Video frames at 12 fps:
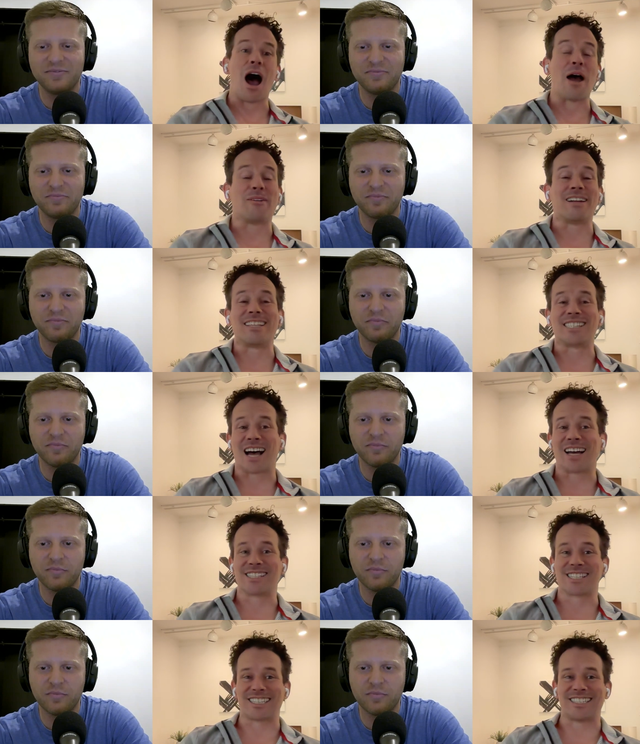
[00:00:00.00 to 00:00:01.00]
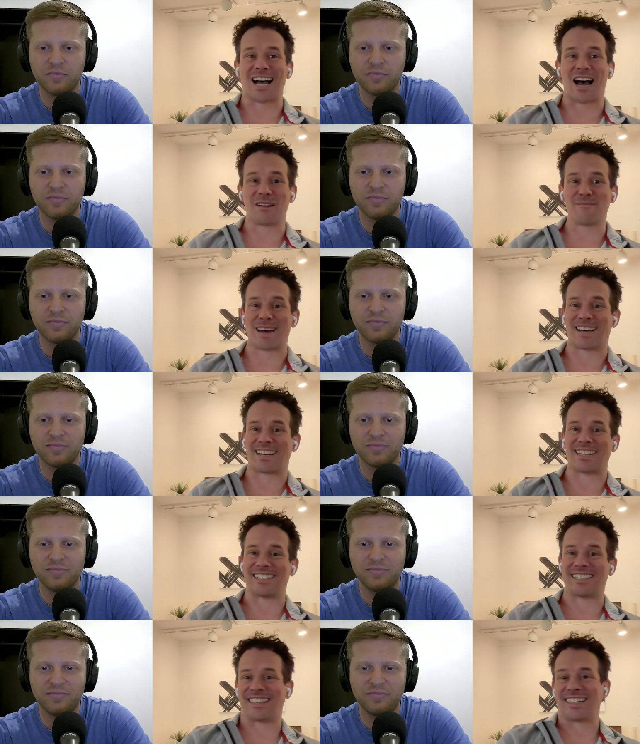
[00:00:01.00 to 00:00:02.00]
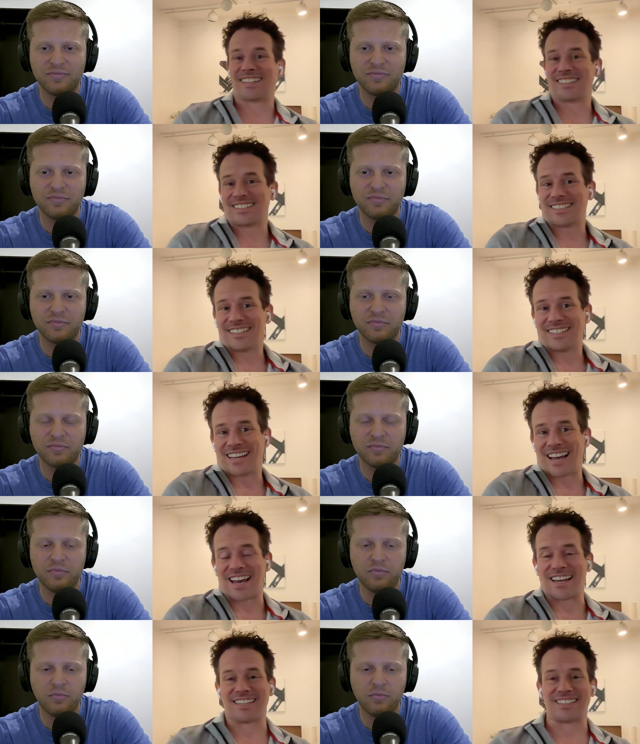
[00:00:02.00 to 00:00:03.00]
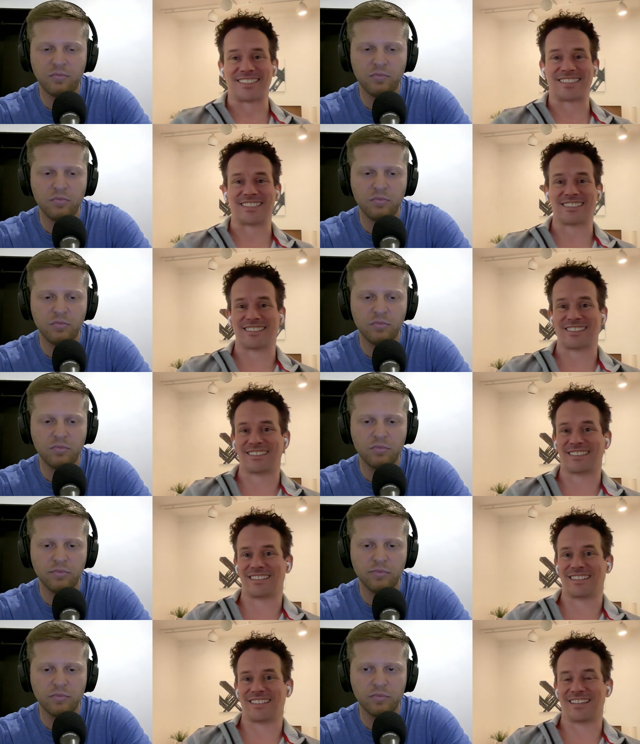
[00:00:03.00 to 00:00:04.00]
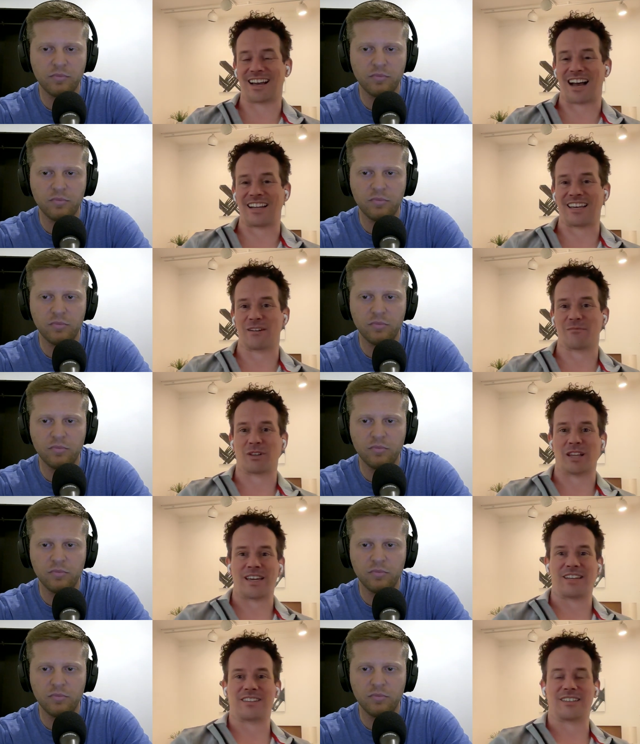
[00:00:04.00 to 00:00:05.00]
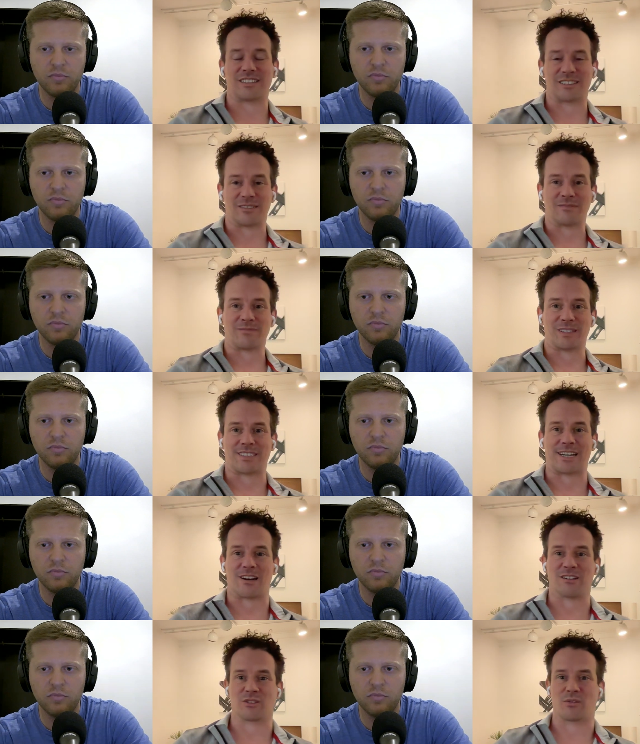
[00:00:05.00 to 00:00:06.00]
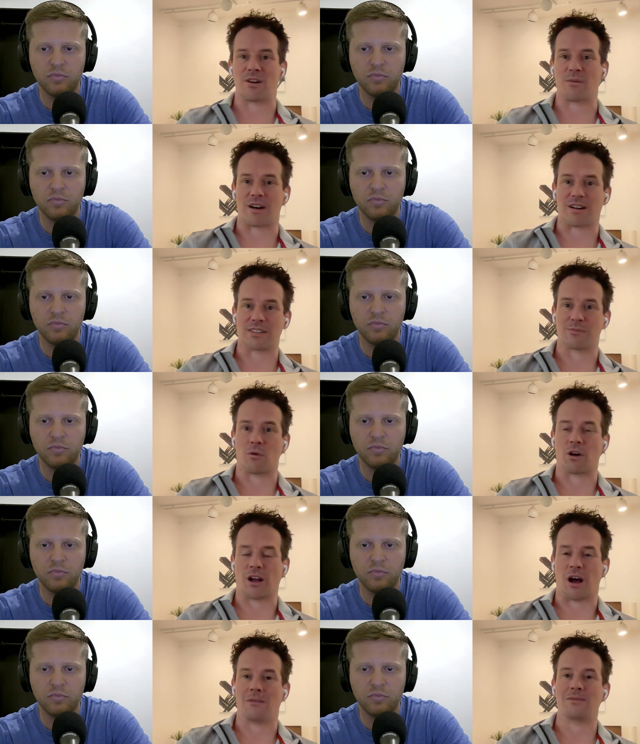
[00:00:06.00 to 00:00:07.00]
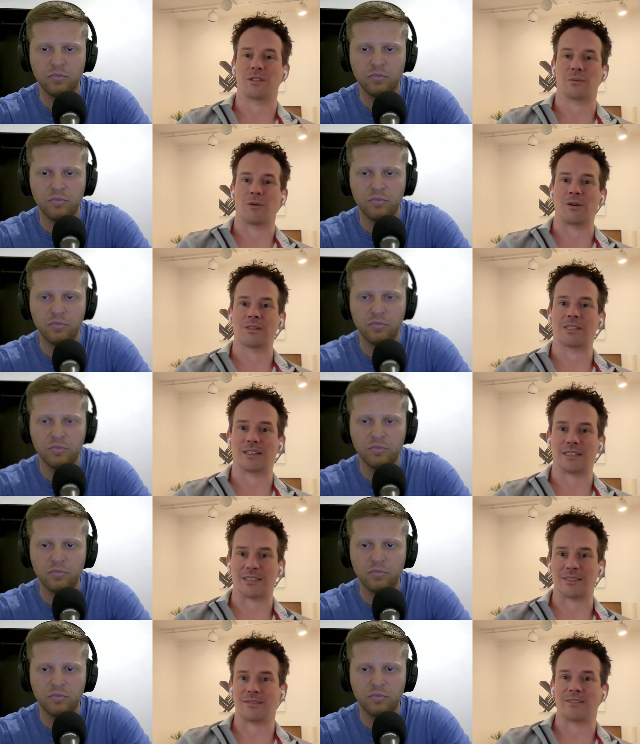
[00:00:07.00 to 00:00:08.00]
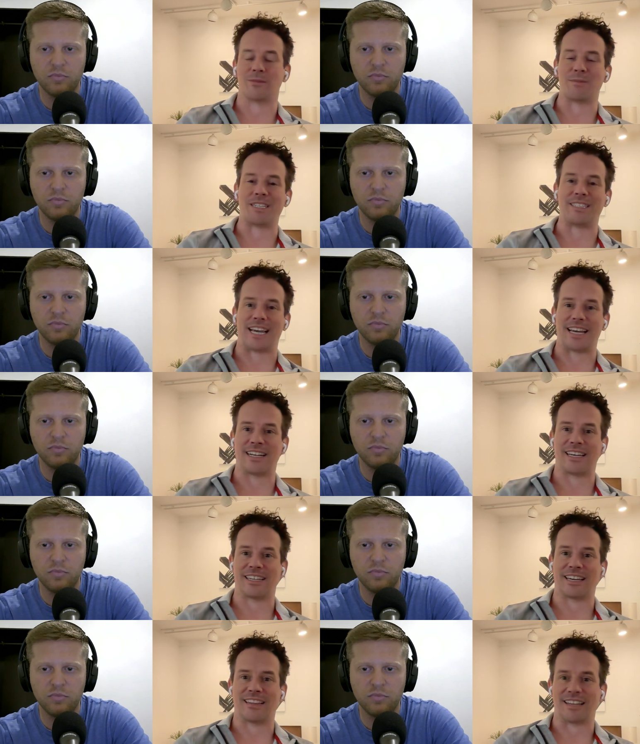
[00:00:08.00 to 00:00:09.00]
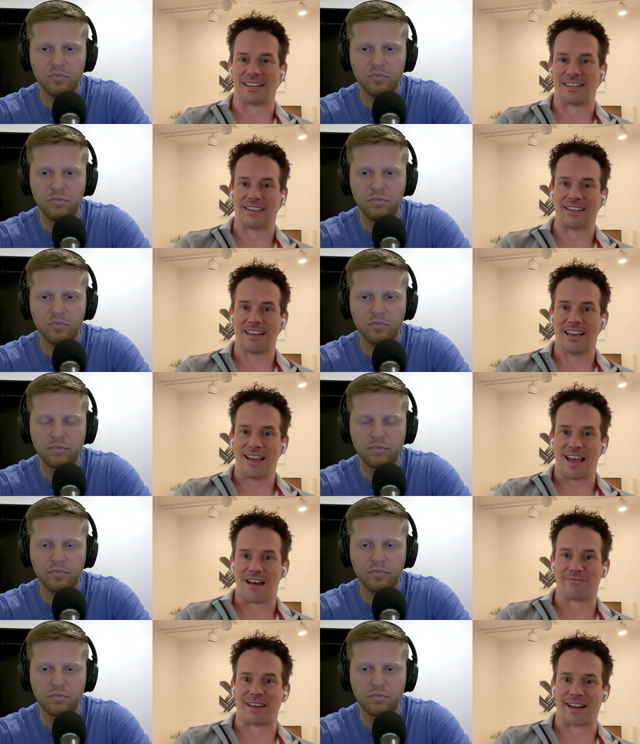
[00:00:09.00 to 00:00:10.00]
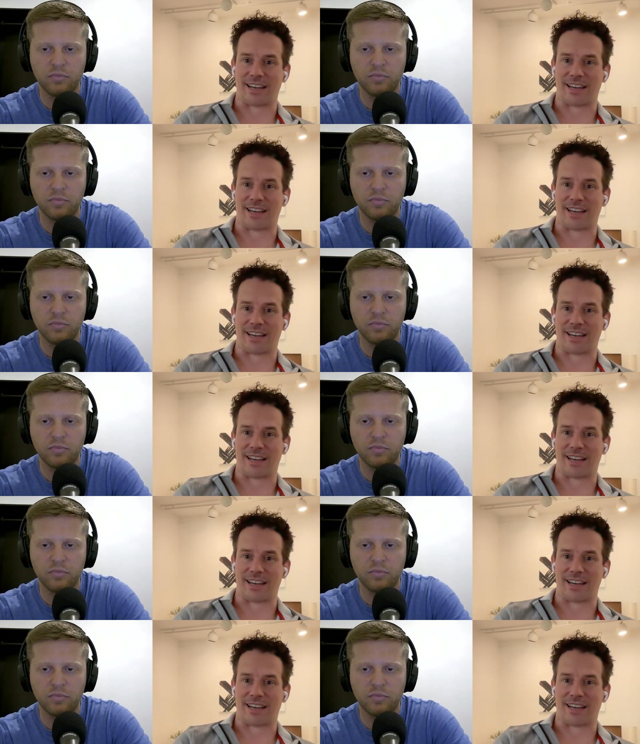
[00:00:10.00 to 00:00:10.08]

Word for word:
Speaker 1: I mean, it's honestly not a bad idea. And you kind of get to play in the, the territory where it's more comfortable to, to be dating and then have that